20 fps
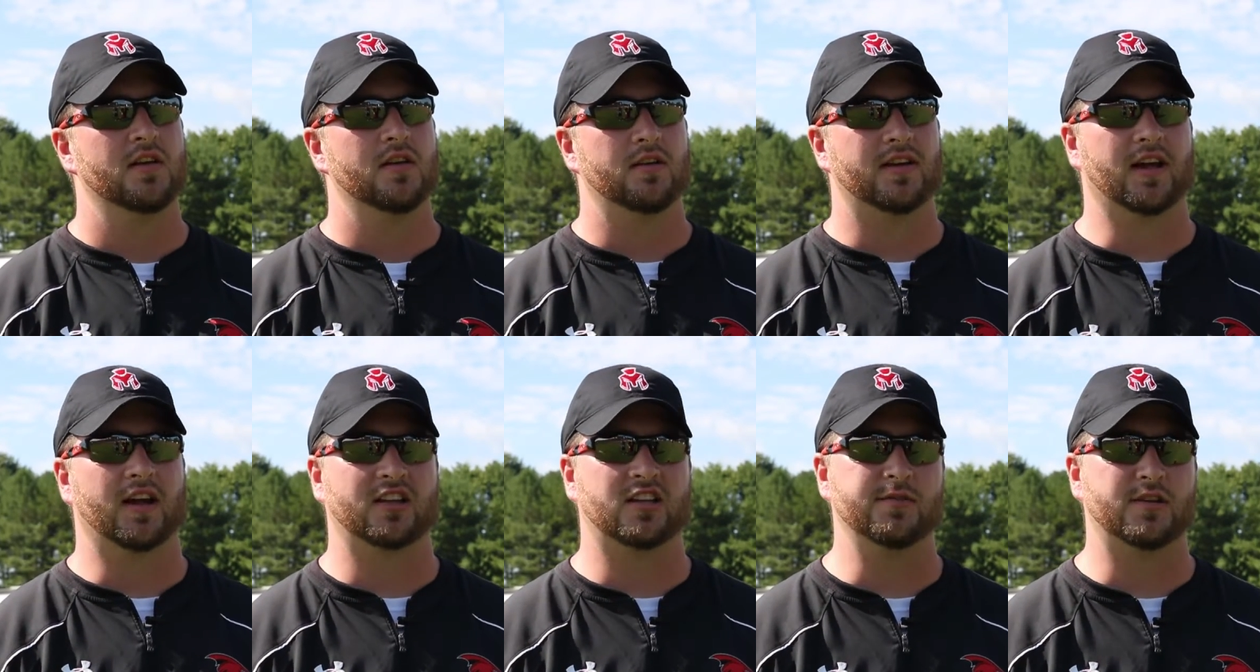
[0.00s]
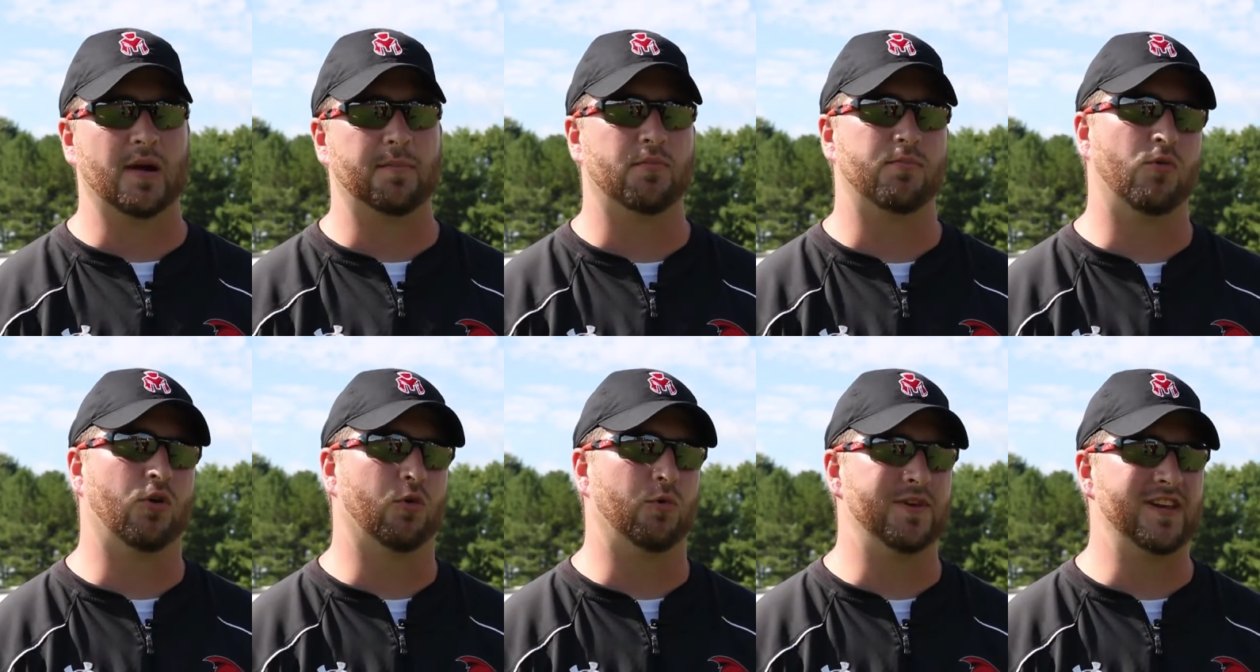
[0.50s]
Got a couple
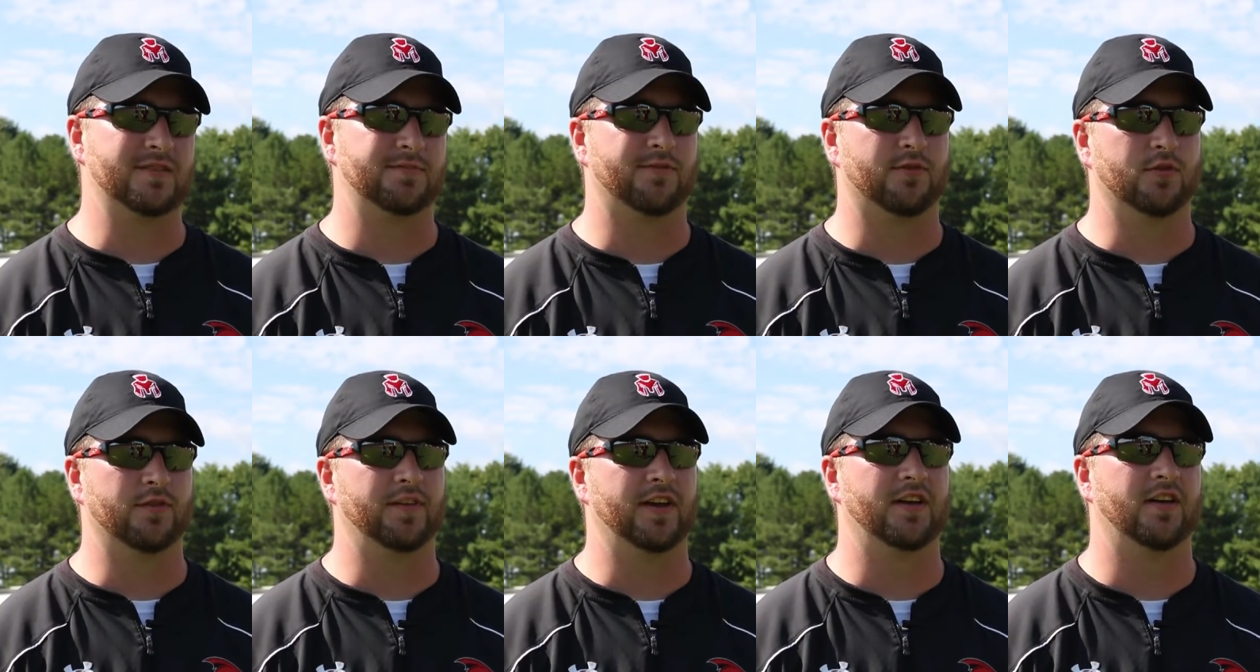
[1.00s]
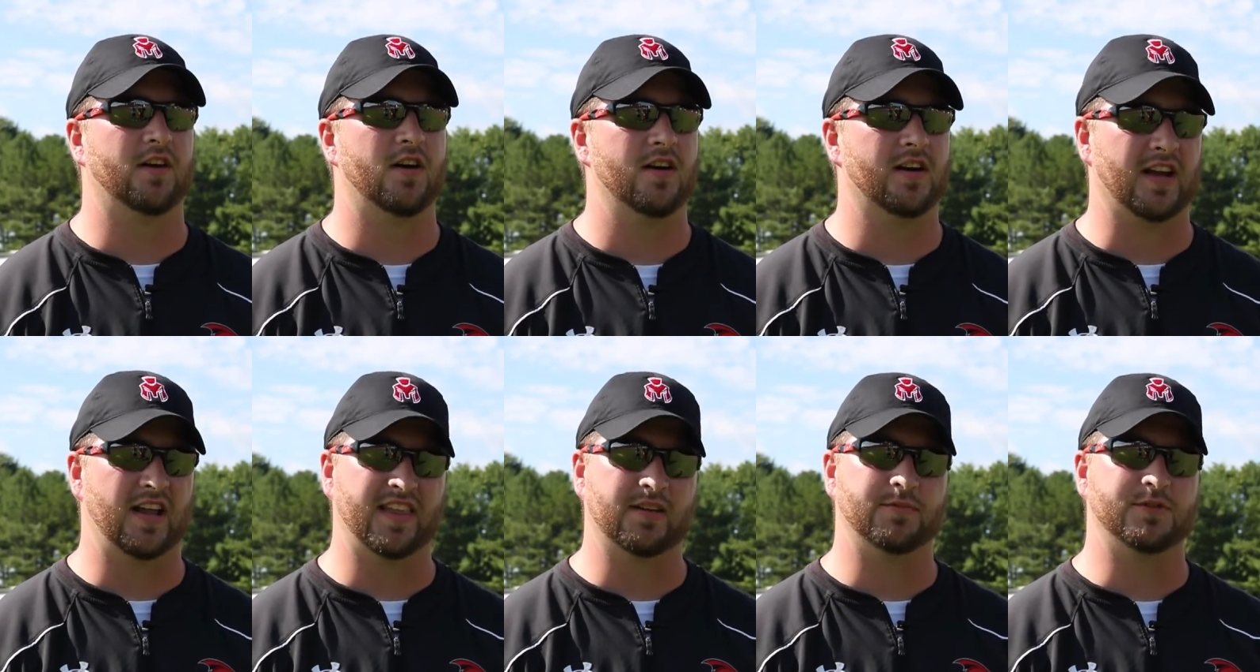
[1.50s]
more weeks before Fed Hock,
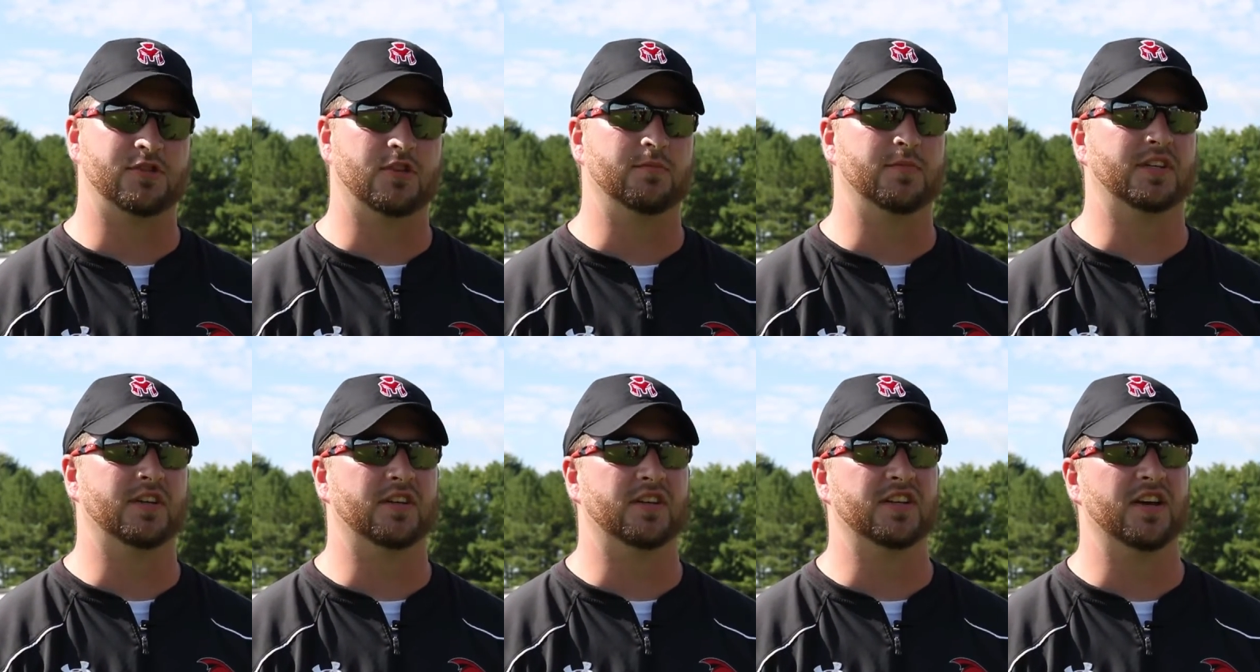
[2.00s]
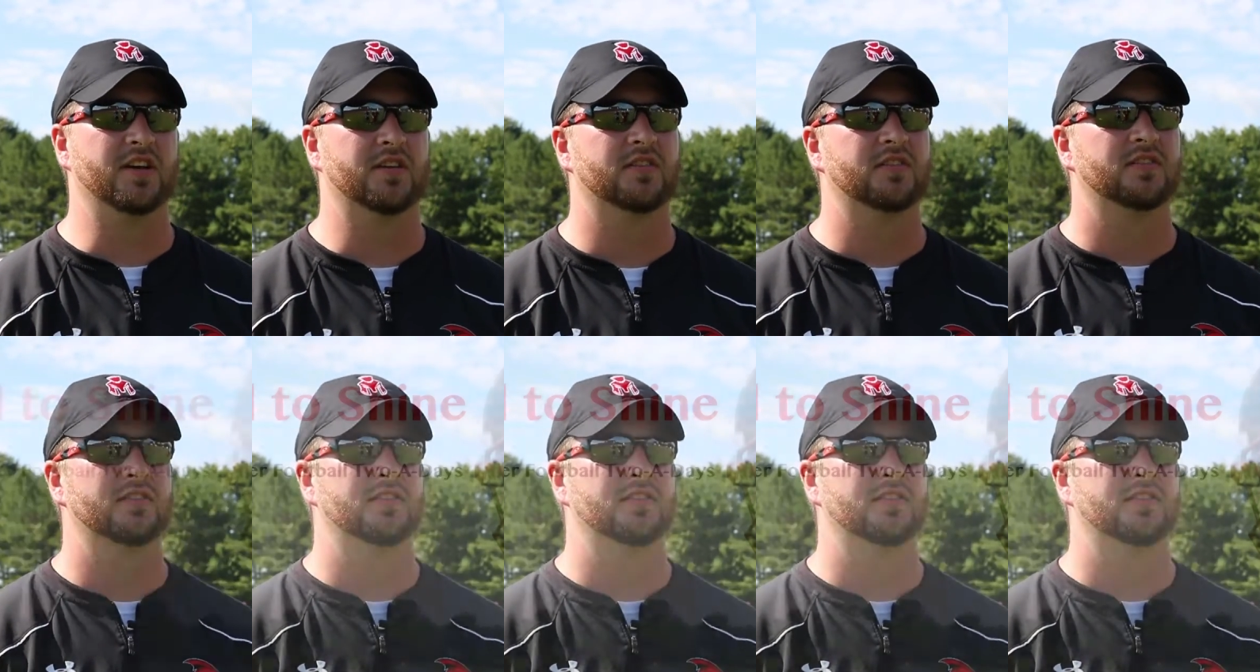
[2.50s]
and I think we should be good to go.